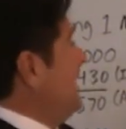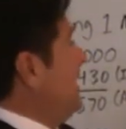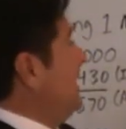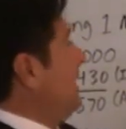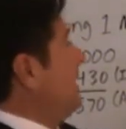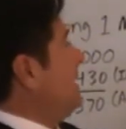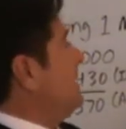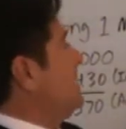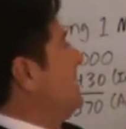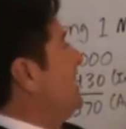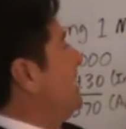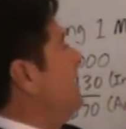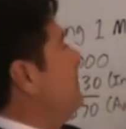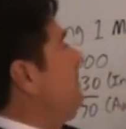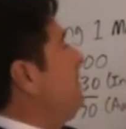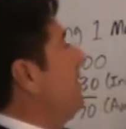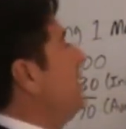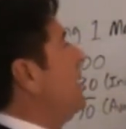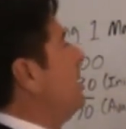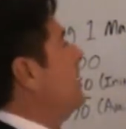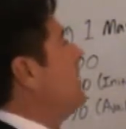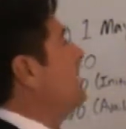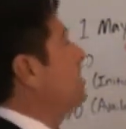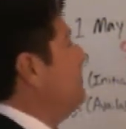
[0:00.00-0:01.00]
and let's say the
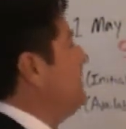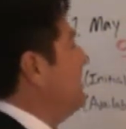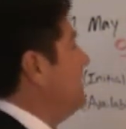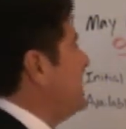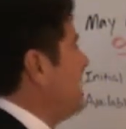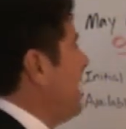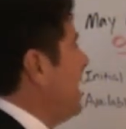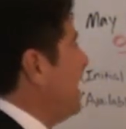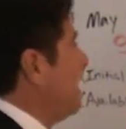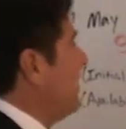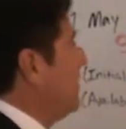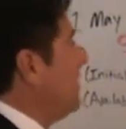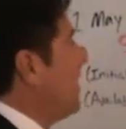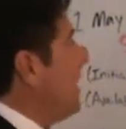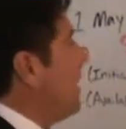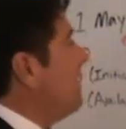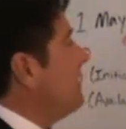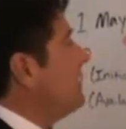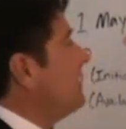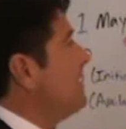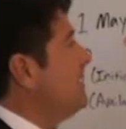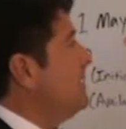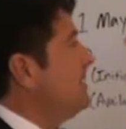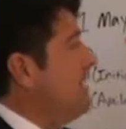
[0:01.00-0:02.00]
market was at
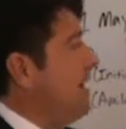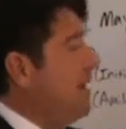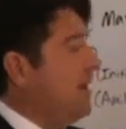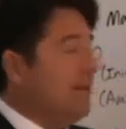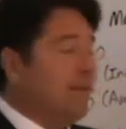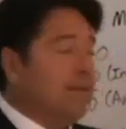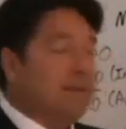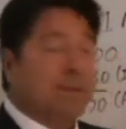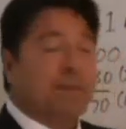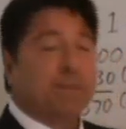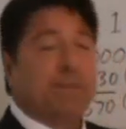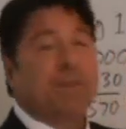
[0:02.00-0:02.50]
$1,000.